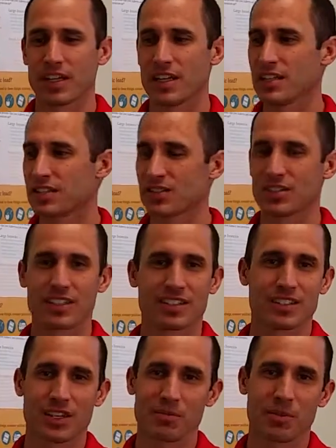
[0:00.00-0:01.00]

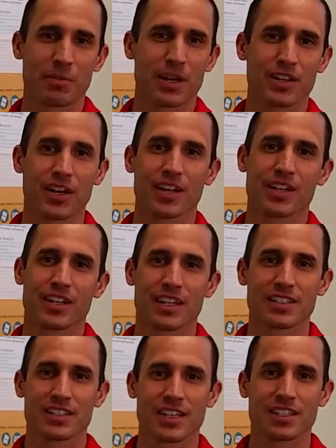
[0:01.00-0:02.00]
It's coming upon the
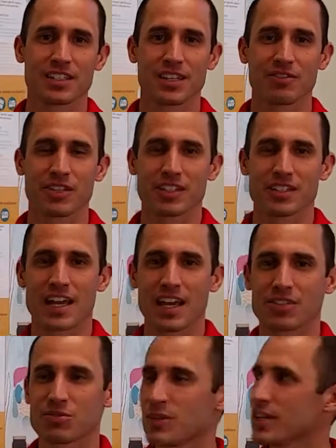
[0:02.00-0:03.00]
holidays. Thanksgiving is
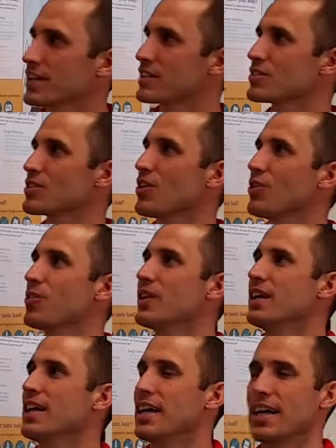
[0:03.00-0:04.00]
next week, and
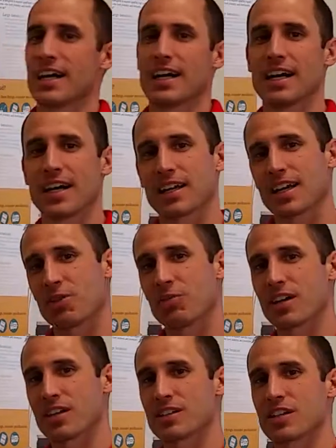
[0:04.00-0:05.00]
so I kind
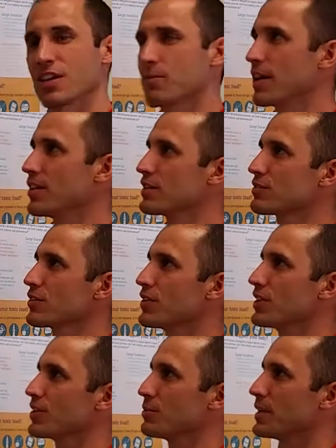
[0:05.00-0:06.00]
of wanted to talk about this for
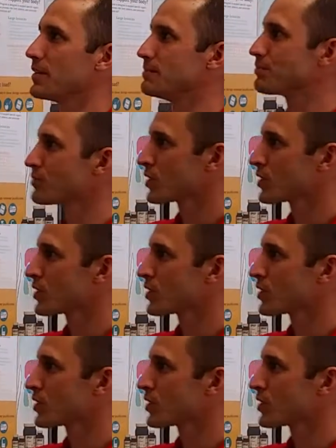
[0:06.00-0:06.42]
a little bit.